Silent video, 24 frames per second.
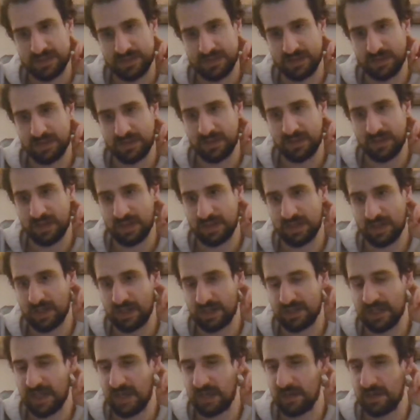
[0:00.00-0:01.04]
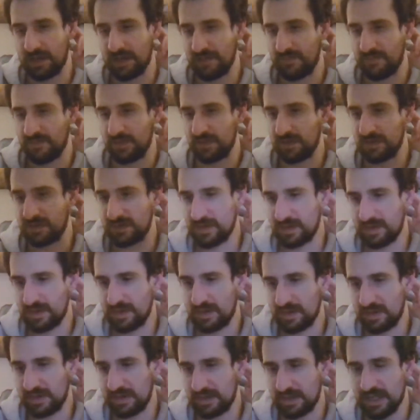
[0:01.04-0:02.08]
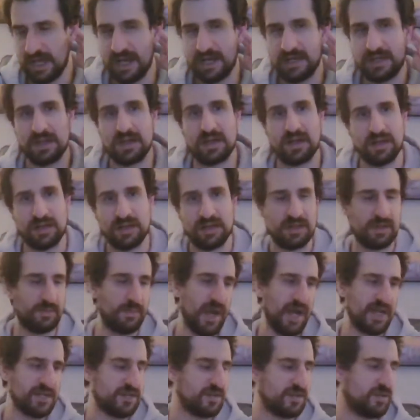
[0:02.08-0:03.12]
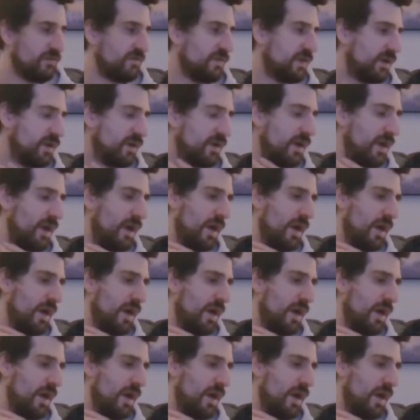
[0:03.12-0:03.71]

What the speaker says: You're not knocked out. If you do that, the match is over.